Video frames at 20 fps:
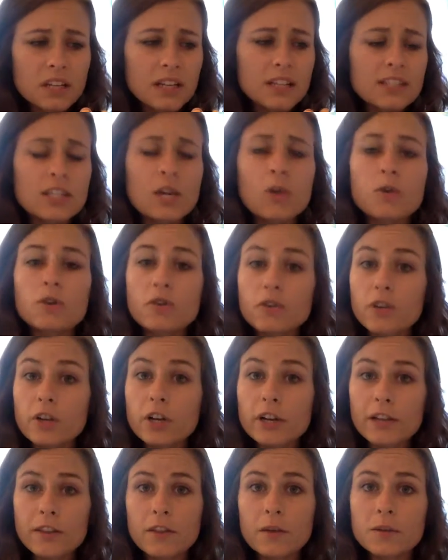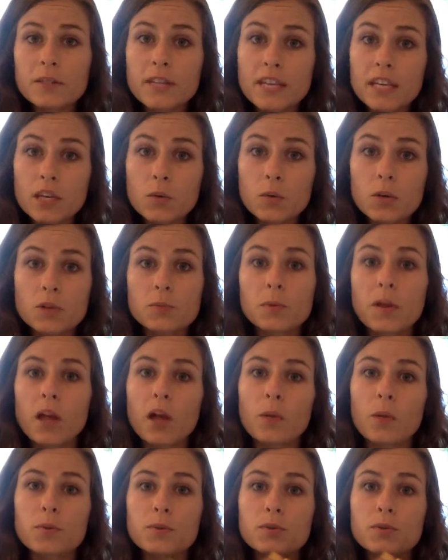So learning those keywords will
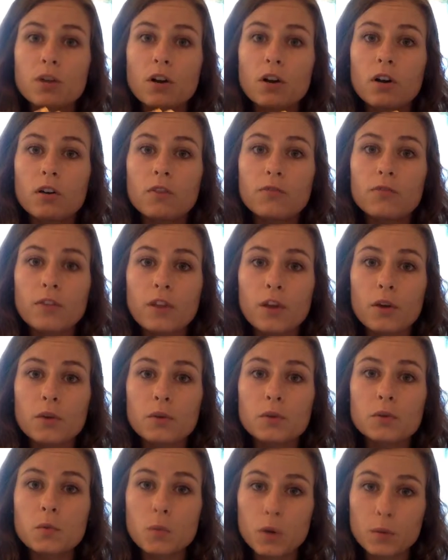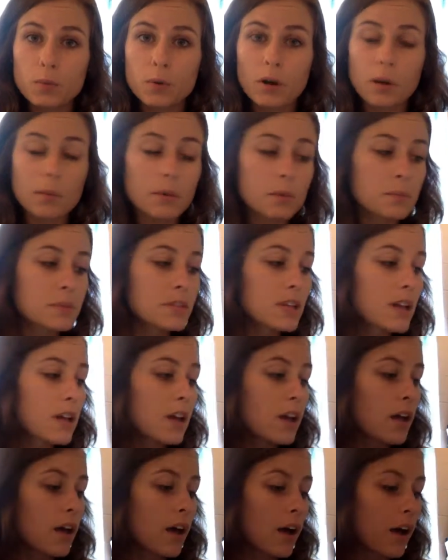help you solve those word problems.
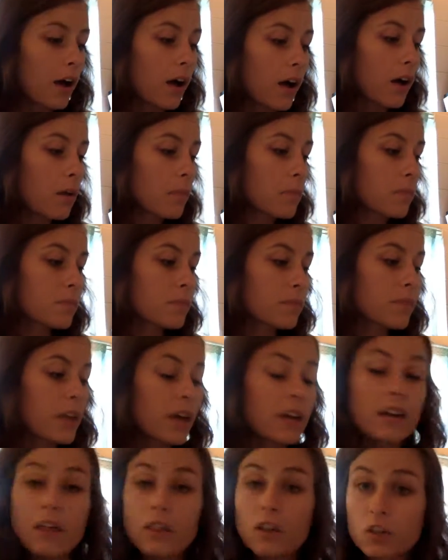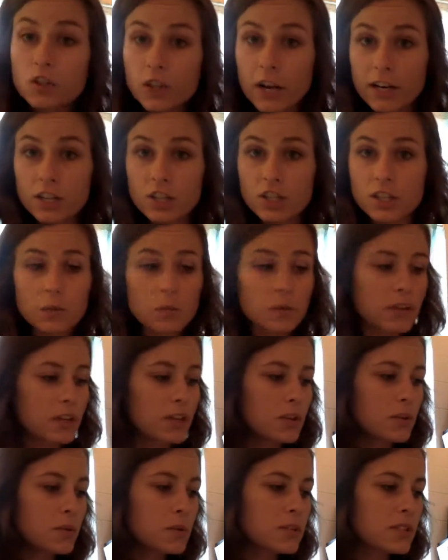Another strategy that we can
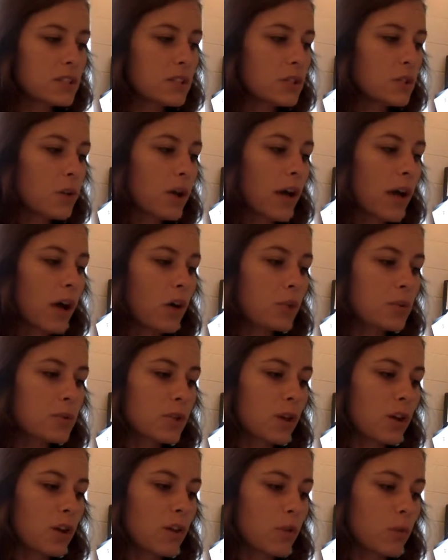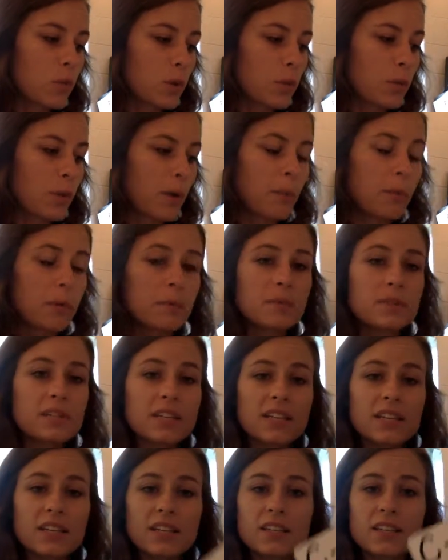use to help solve word problems
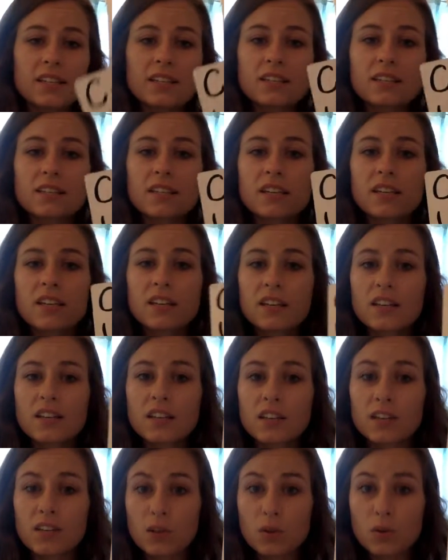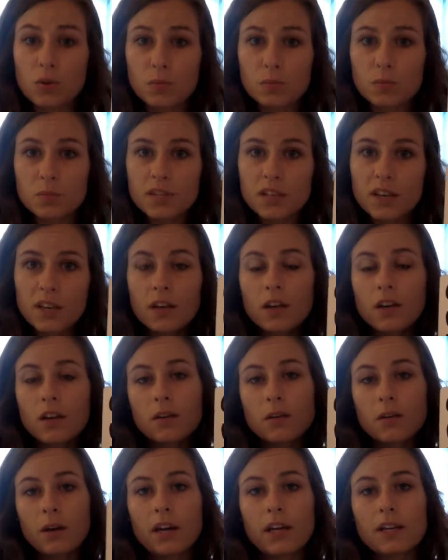is cubes.
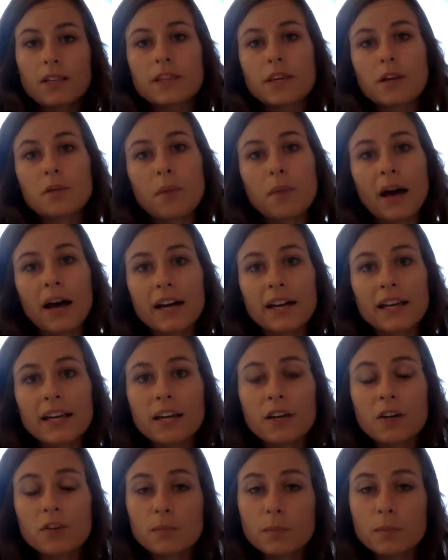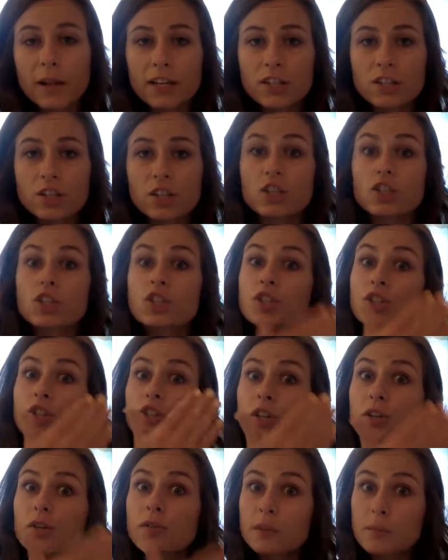Okay, so my kiddos from last year
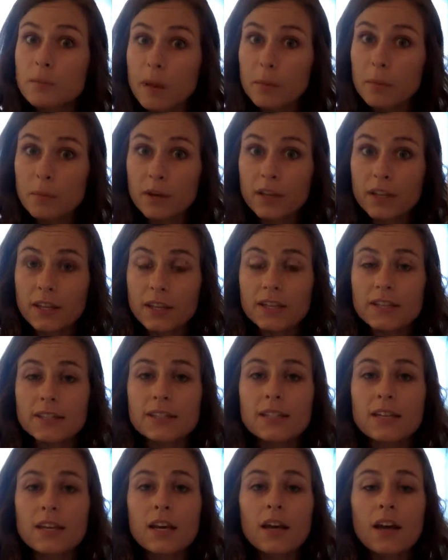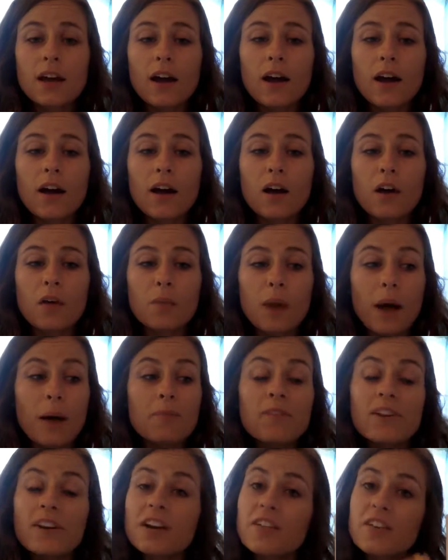should remember this.
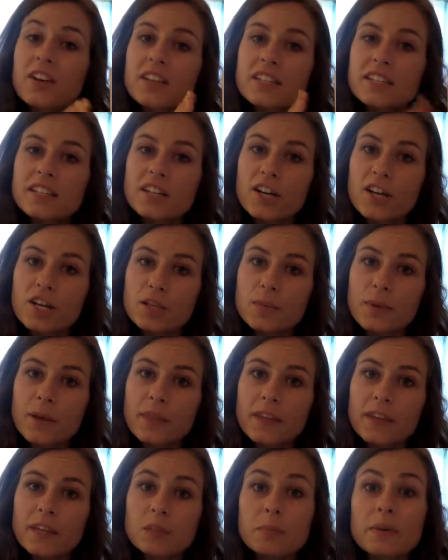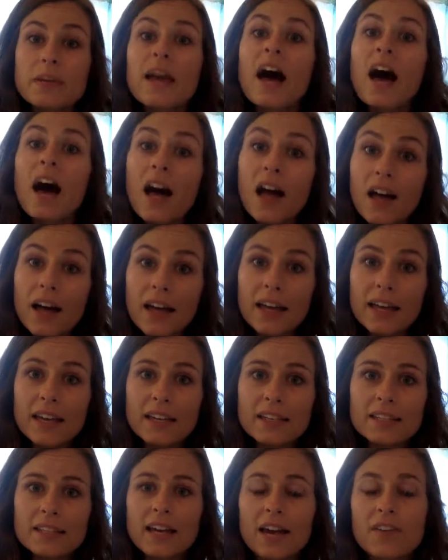I'm very, very serious about this
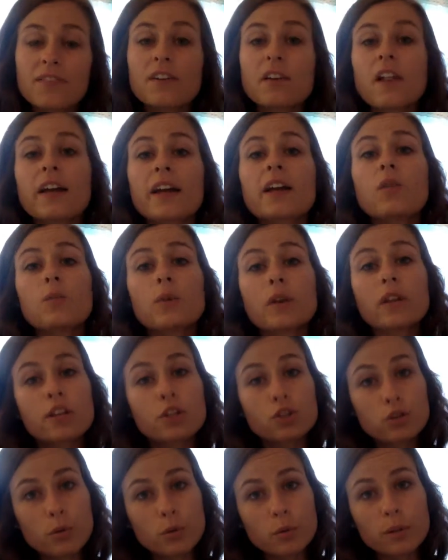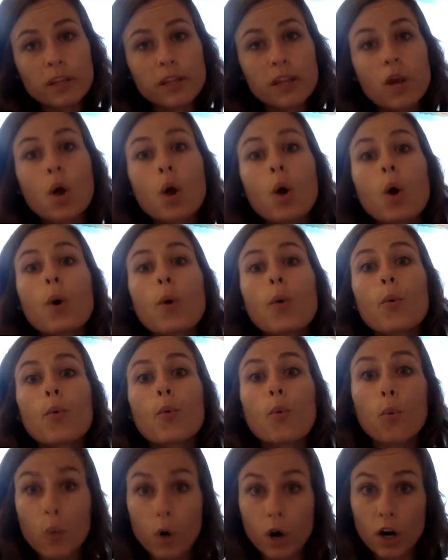because I feel like it really, truly
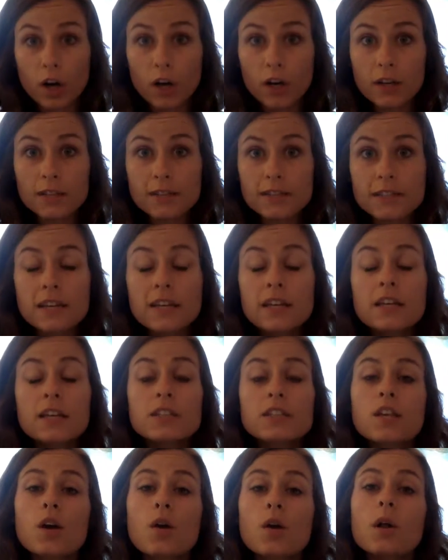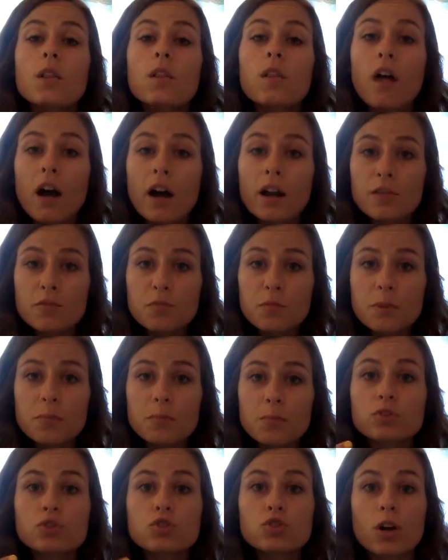works. So a lot of
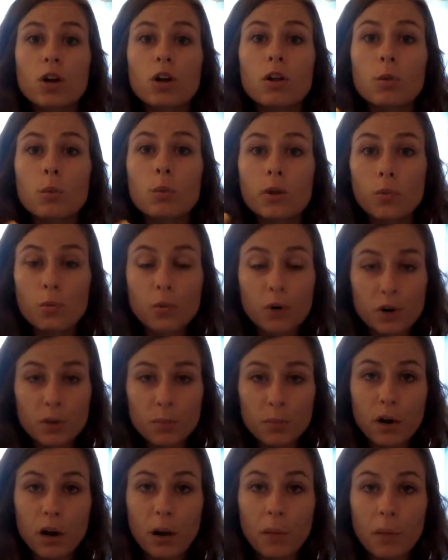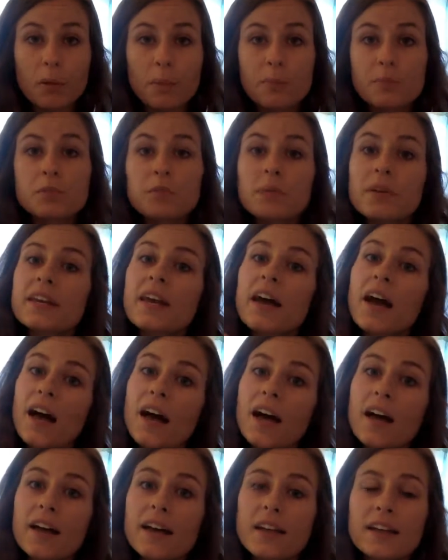people struggle with word problems
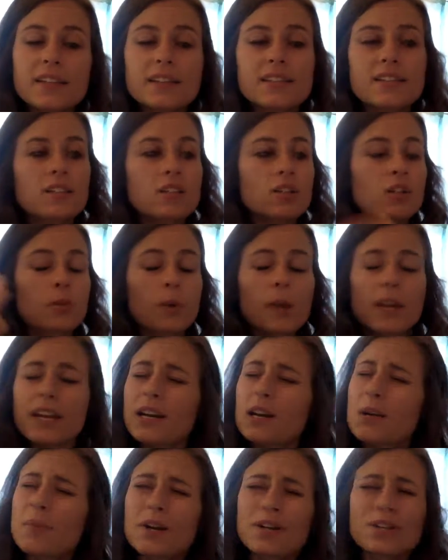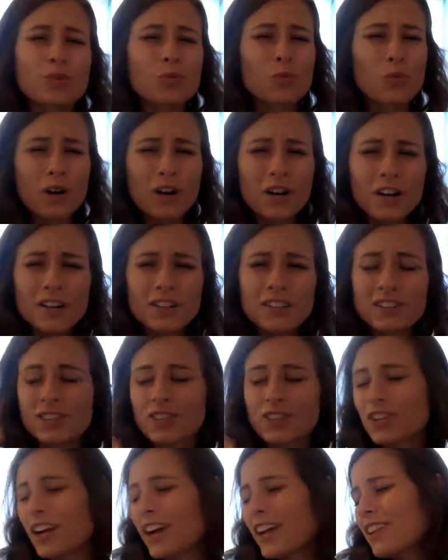because you're reading a bunch of words and
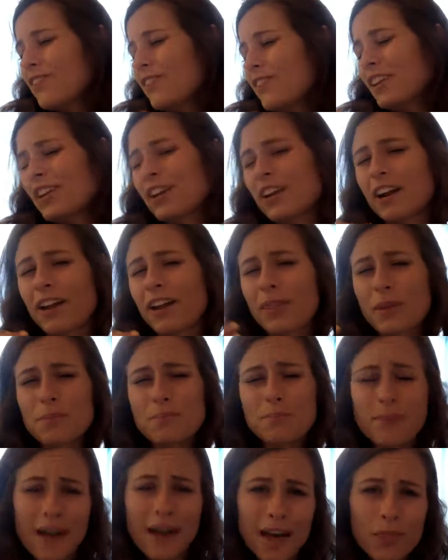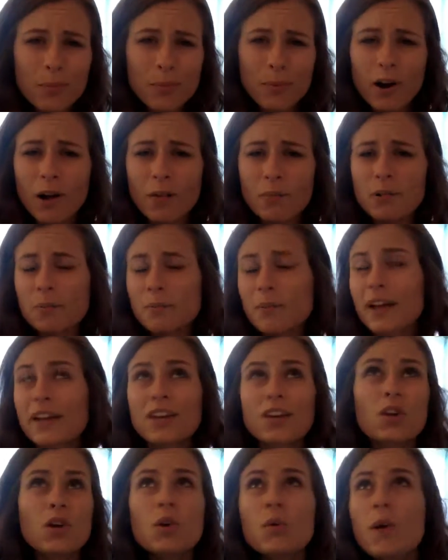you're trying to figure out the math problem.
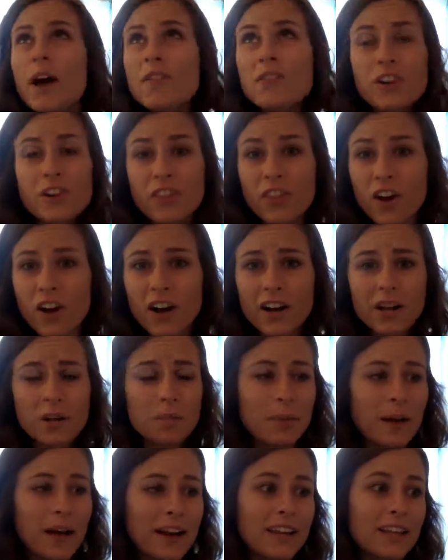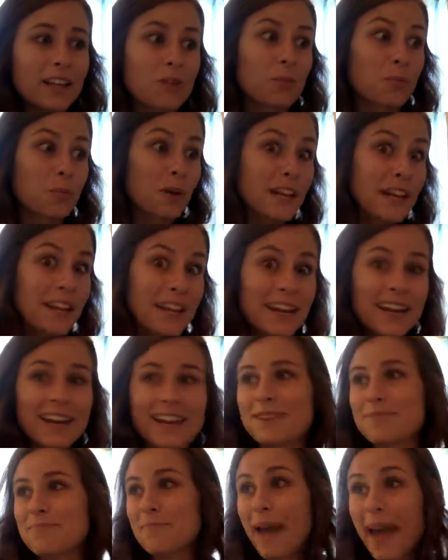Like, whoever thought combining reading
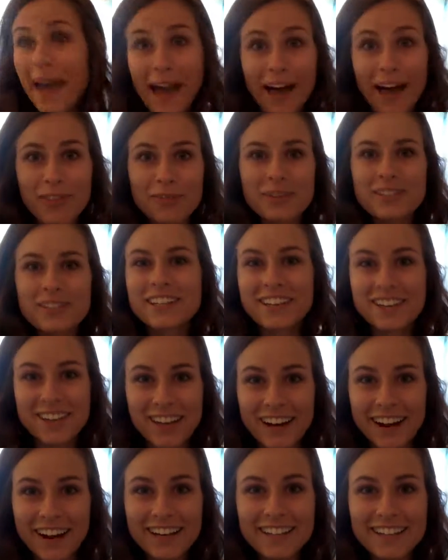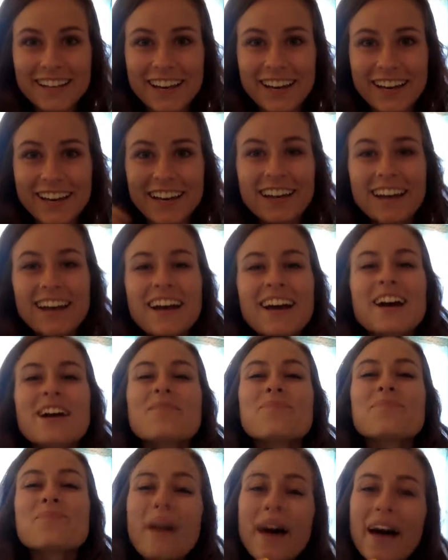and math was a good idea?
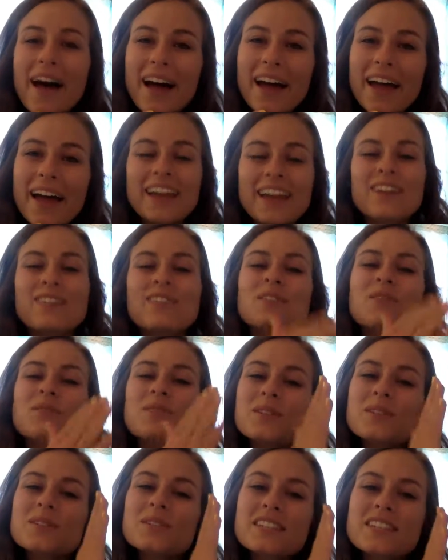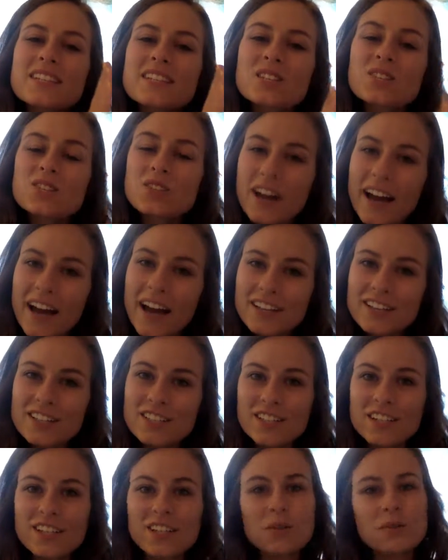But if you use this
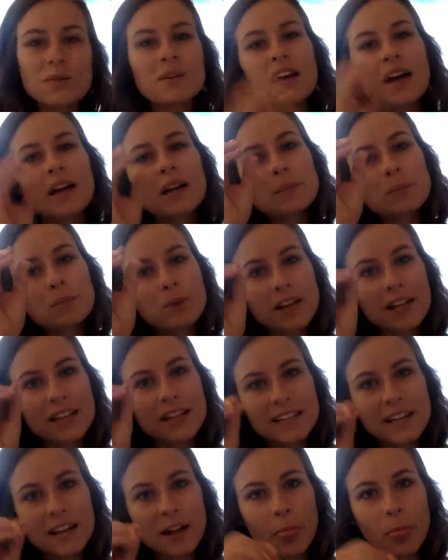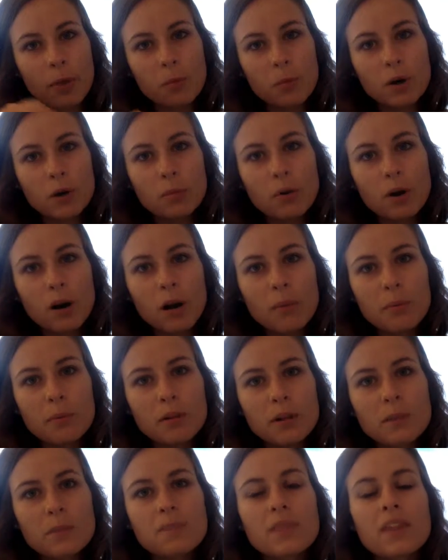strategy, you can kind of break down the word
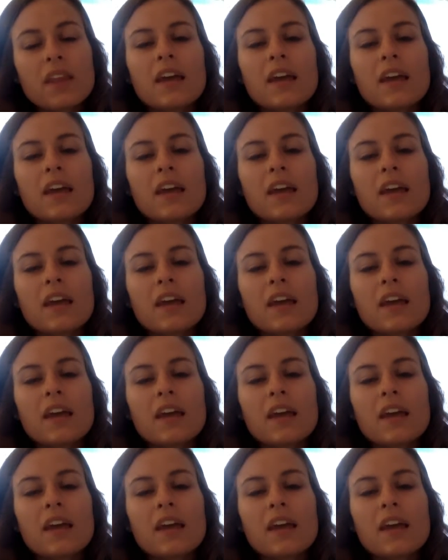problem,